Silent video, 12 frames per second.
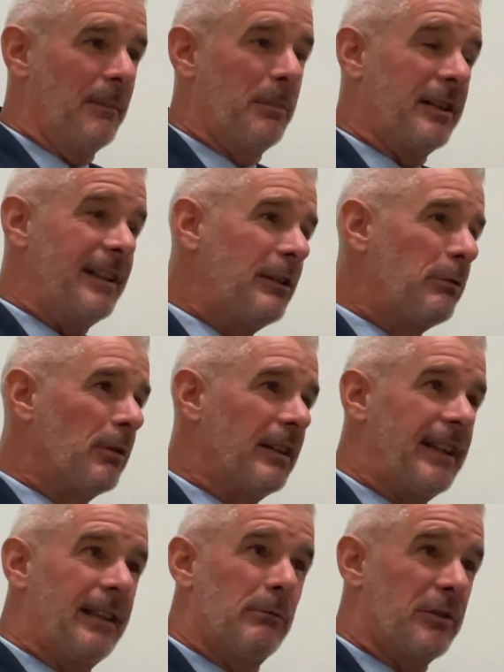But
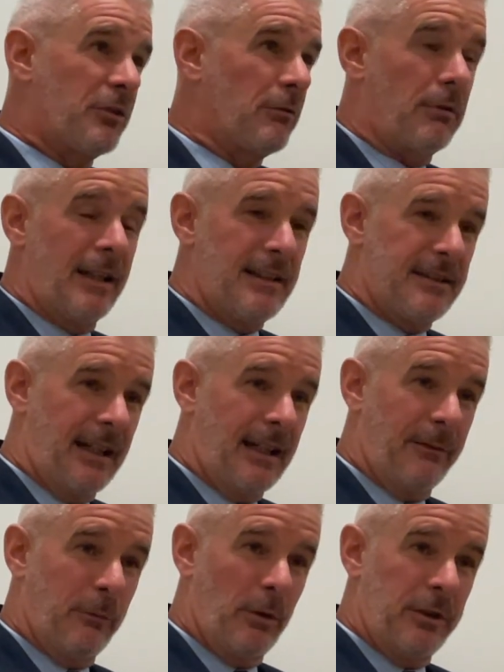equally, it was great to
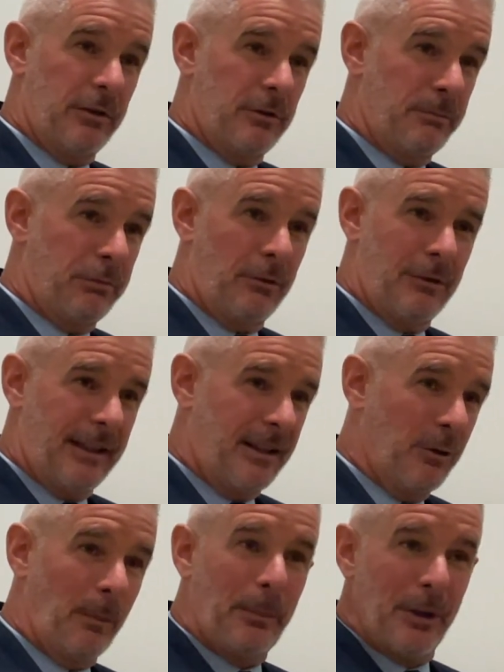have what you could broadly
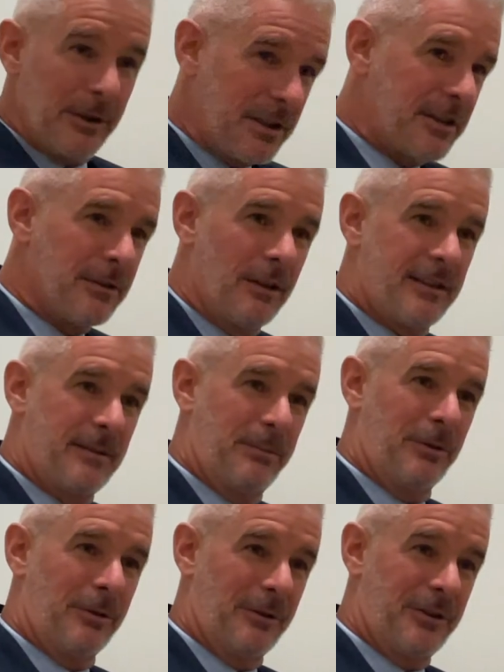call personal
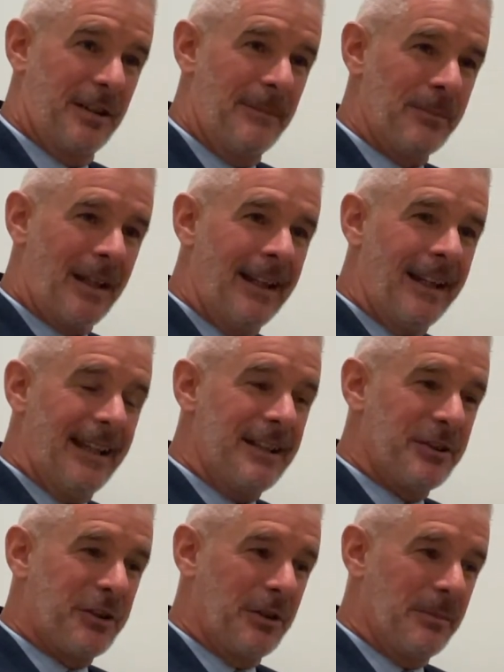support
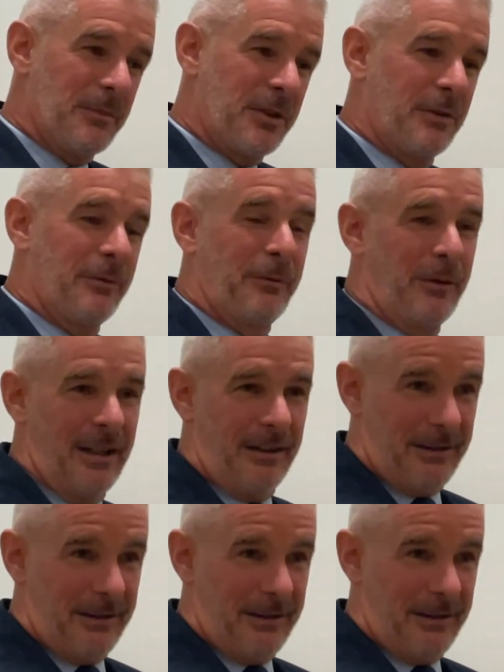in terms of,